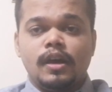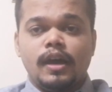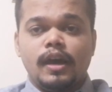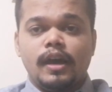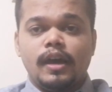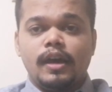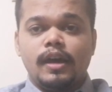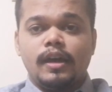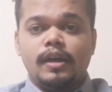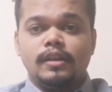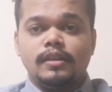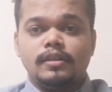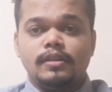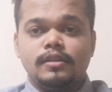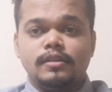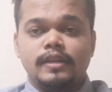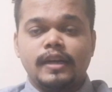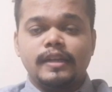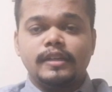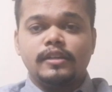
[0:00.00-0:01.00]
And
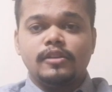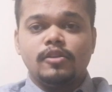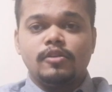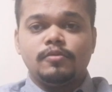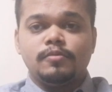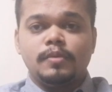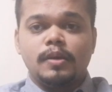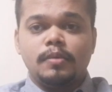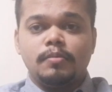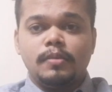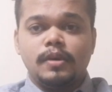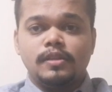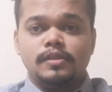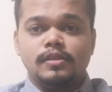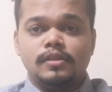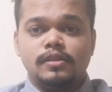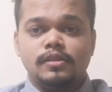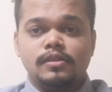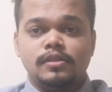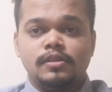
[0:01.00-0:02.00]
the title of my
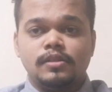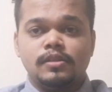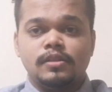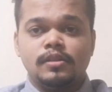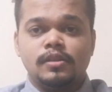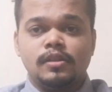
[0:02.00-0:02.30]
message,